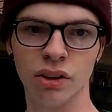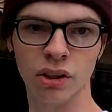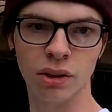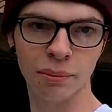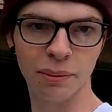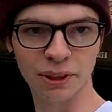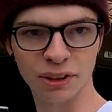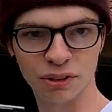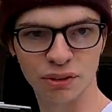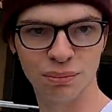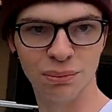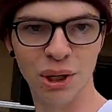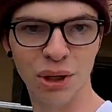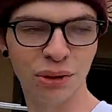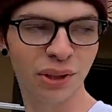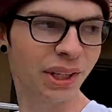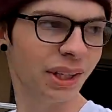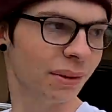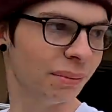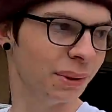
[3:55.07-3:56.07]
little bit
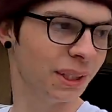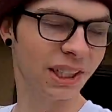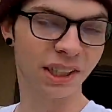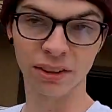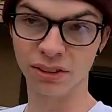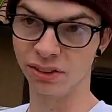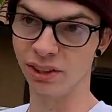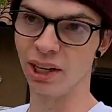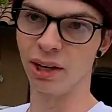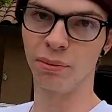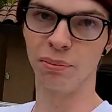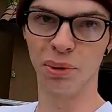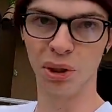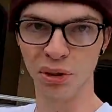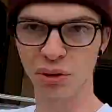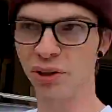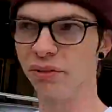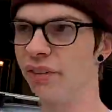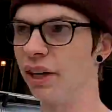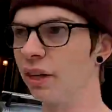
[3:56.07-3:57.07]
smoky because now
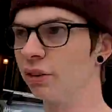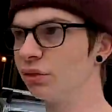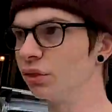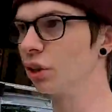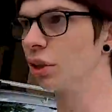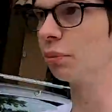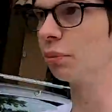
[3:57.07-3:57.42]
both the valves are